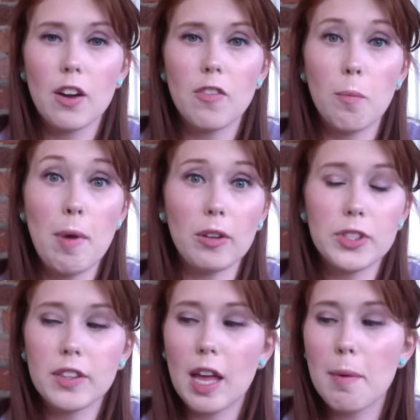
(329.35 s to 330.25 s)
of
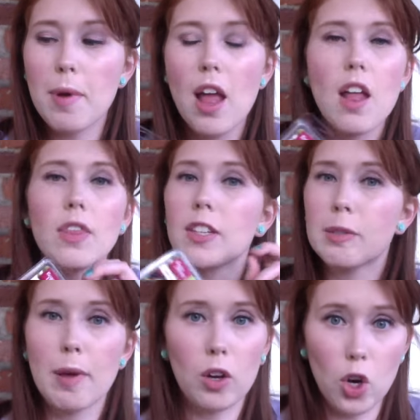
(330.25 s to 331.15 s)
melting them, the
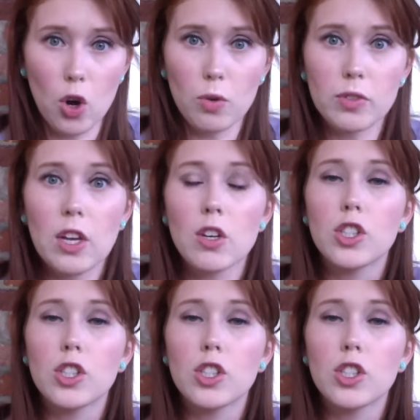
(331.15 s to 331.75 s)
smell goes.